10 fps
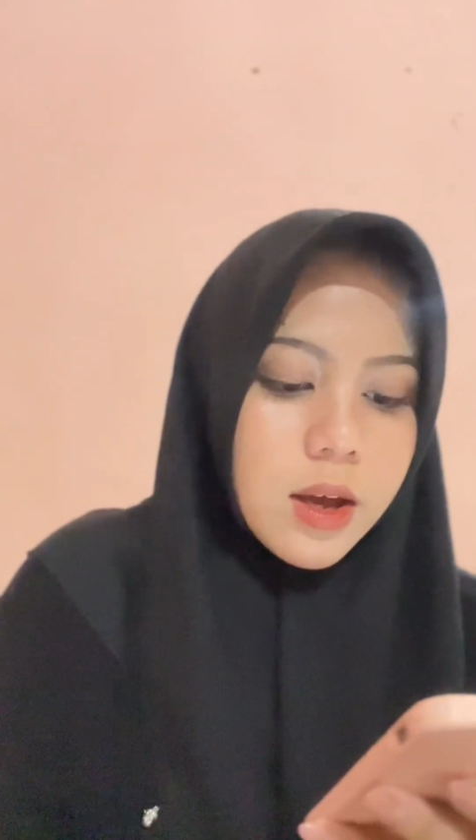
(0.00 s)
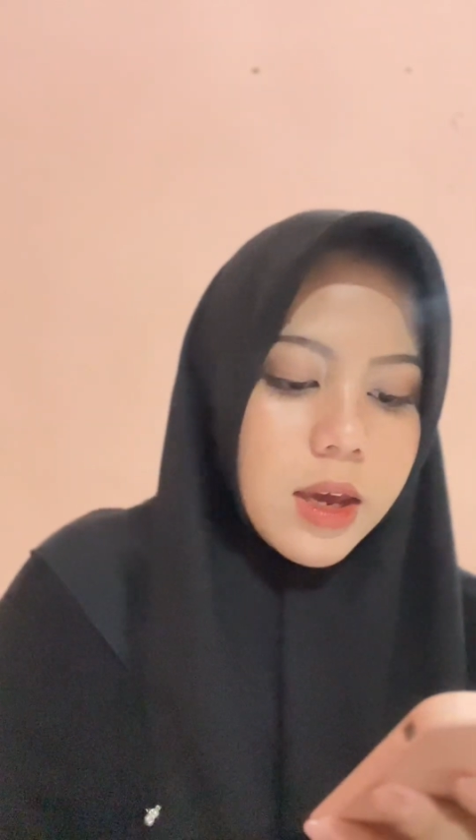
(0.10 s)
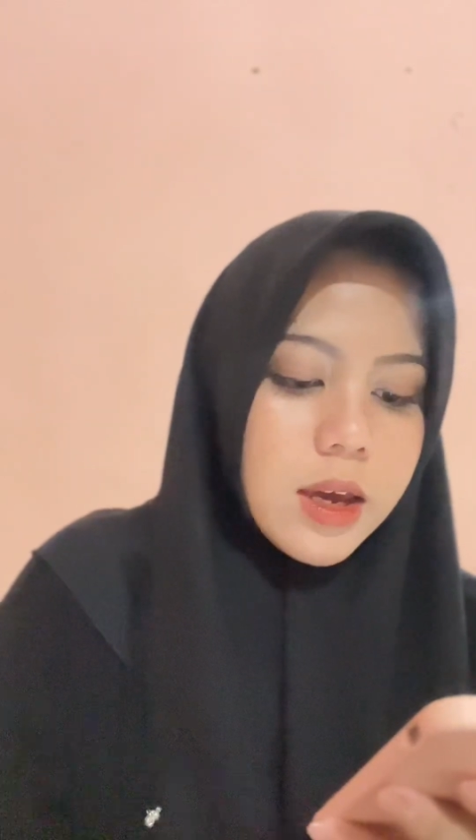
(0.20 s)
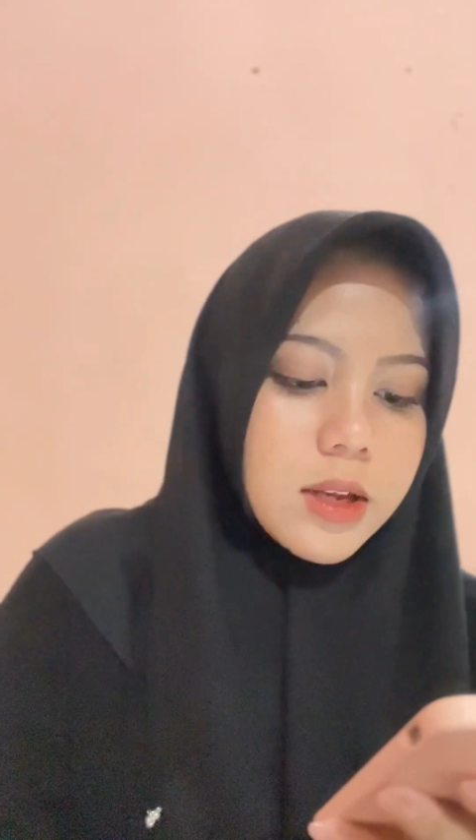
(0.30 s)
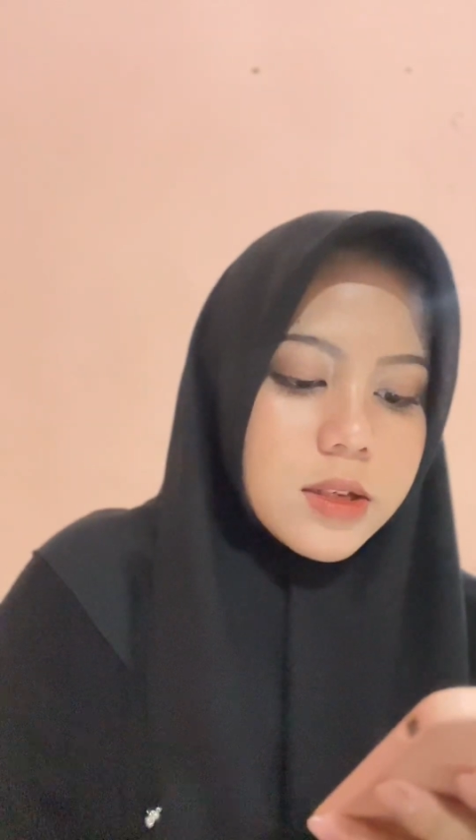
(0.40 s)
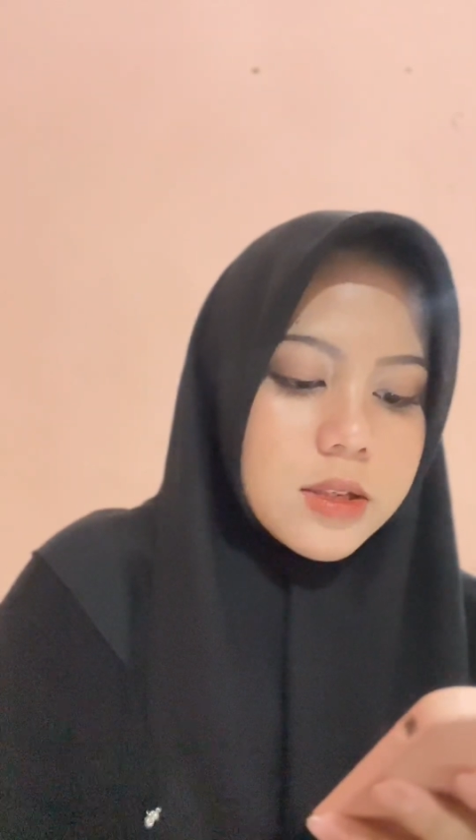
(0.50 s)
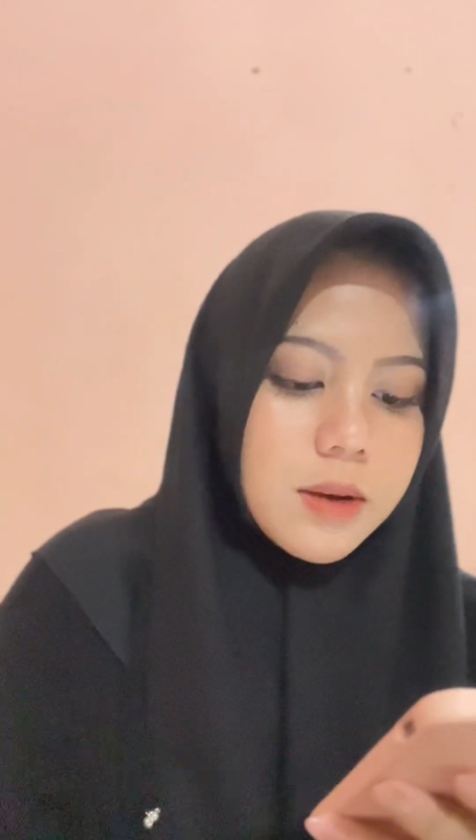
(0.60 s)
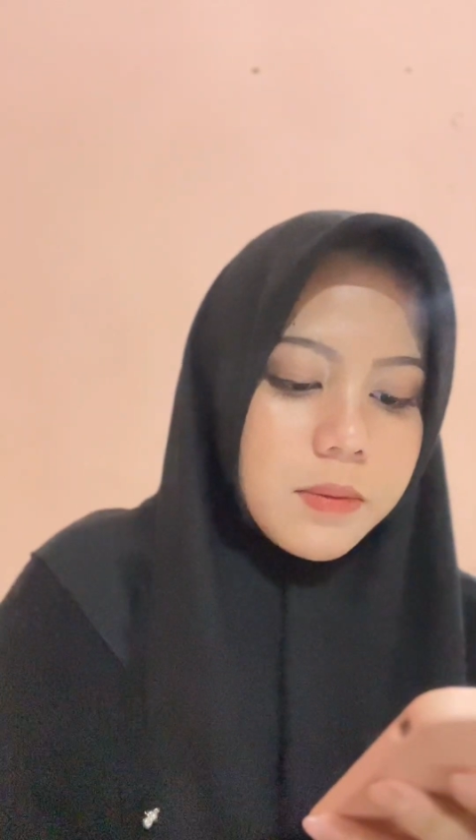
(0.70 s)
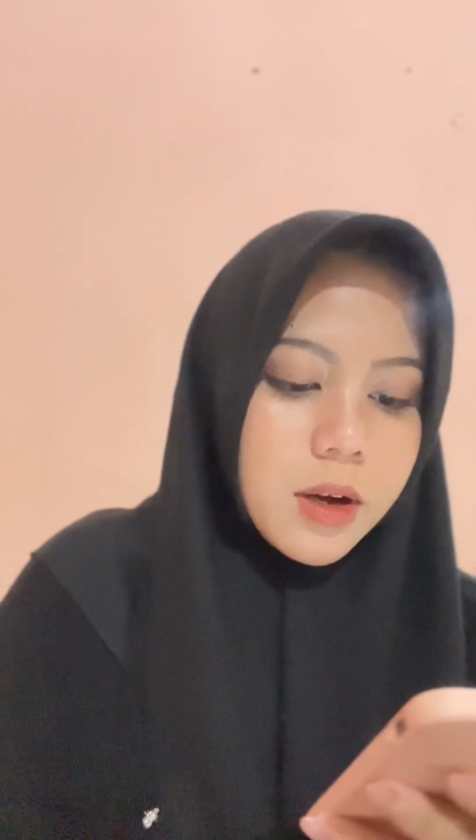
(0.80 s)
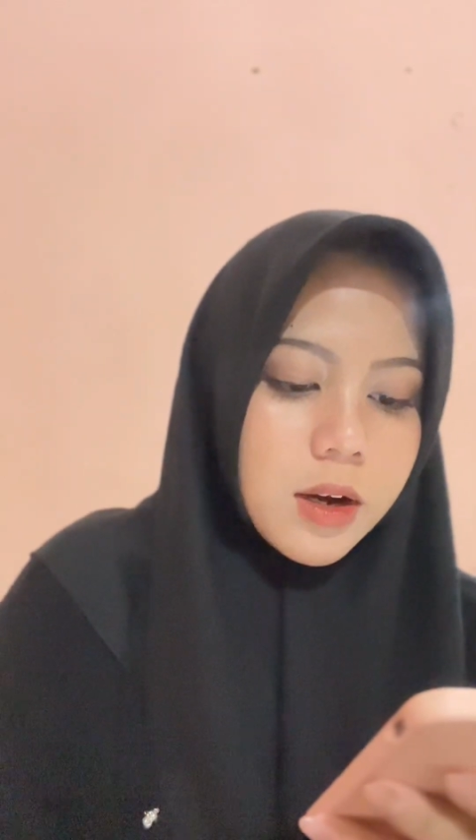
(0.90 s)
in
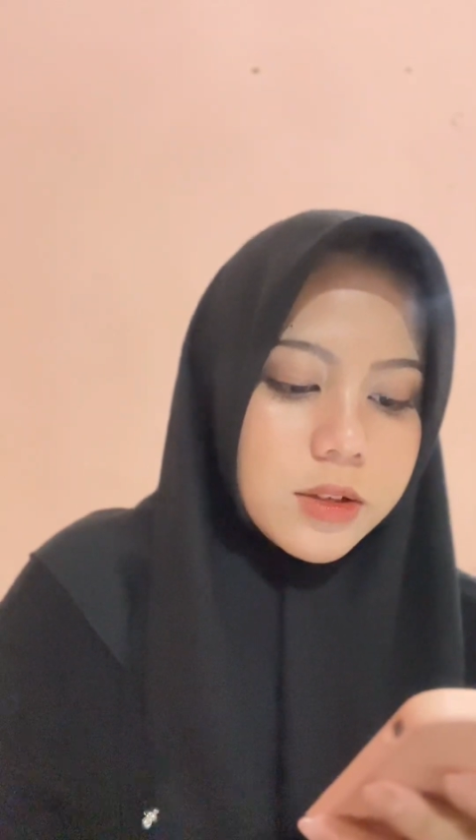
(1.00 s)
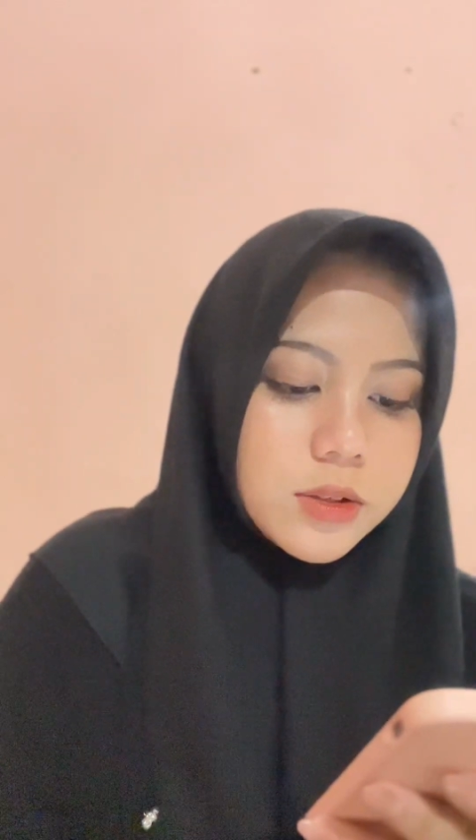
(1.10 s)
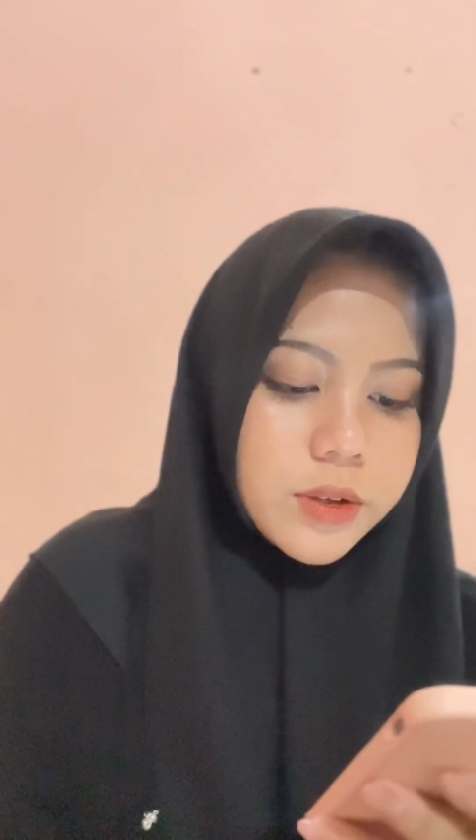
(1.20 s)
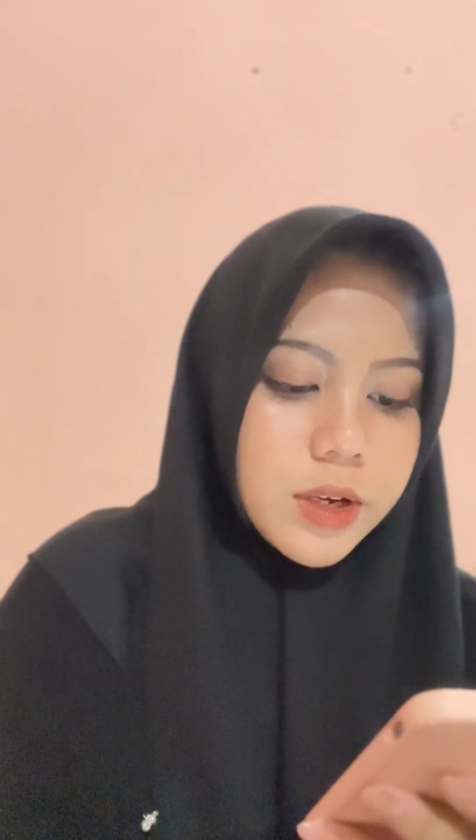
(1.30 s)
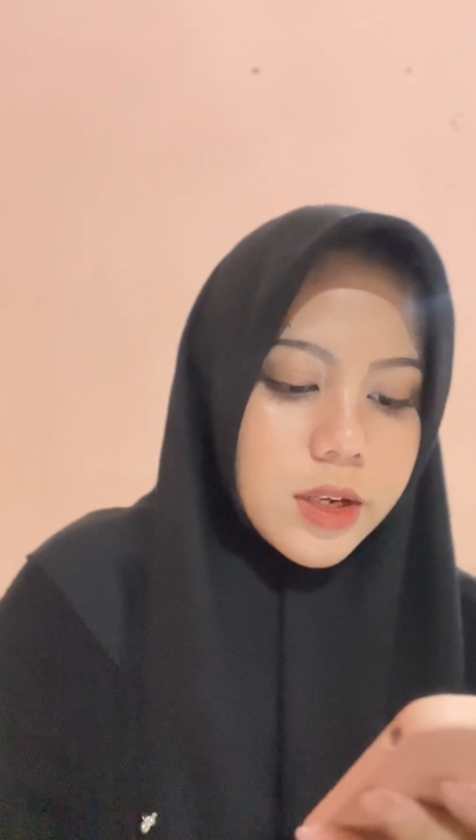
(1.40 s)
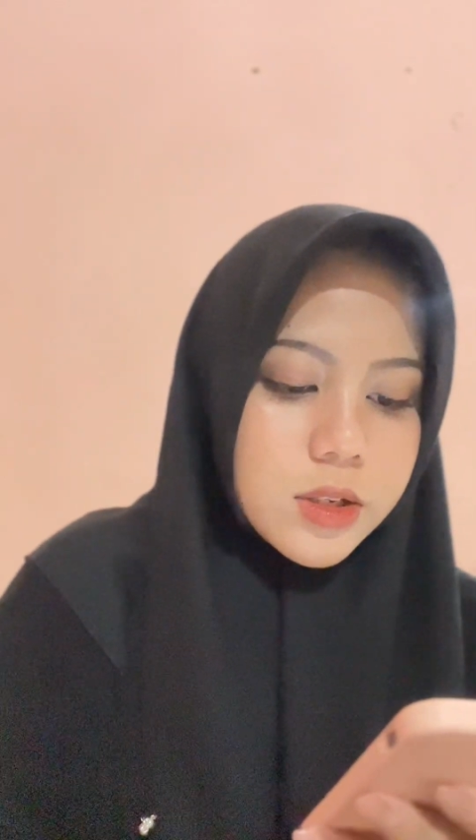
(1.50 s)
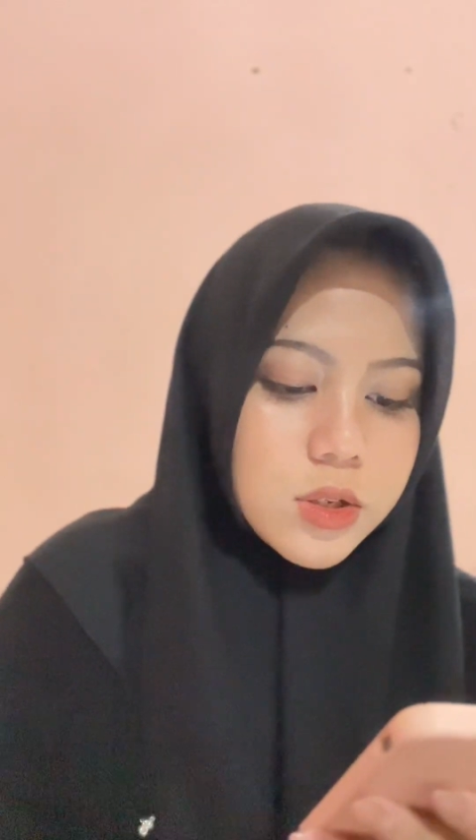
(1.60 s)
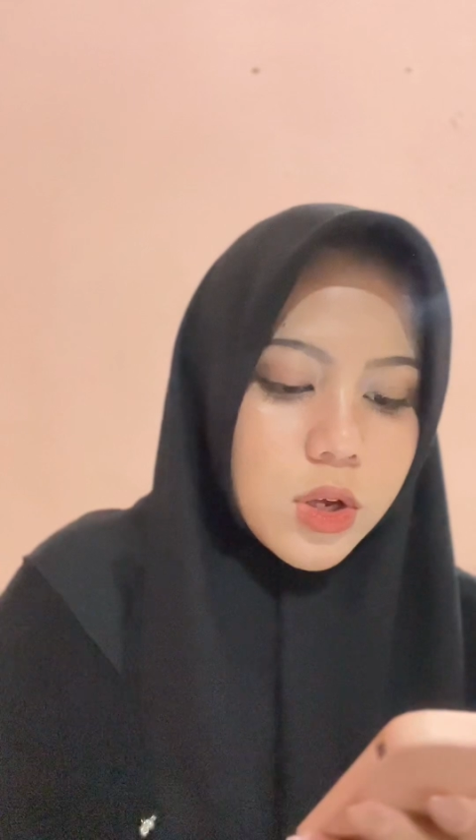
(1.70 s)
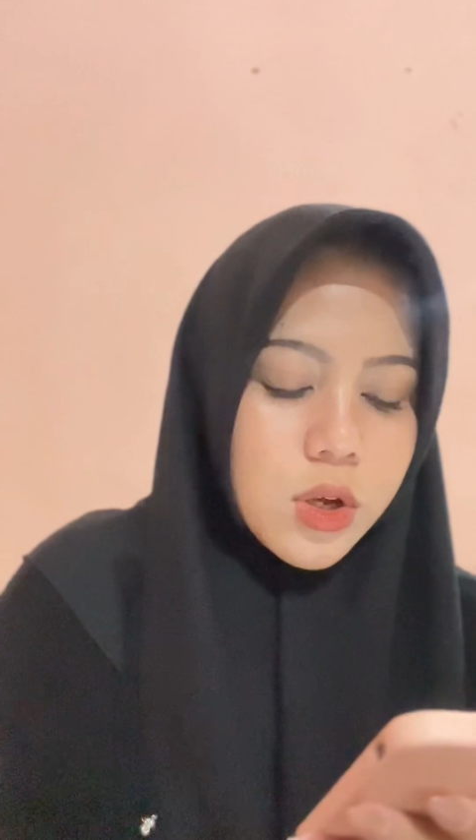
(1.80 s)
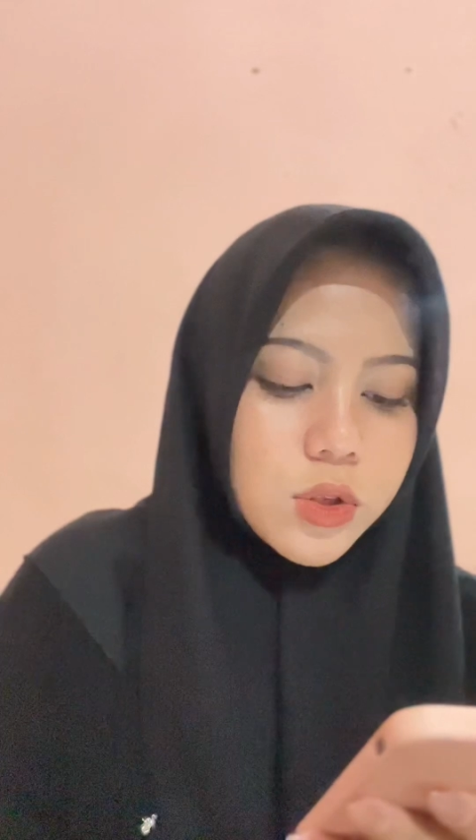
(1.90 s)
some countries,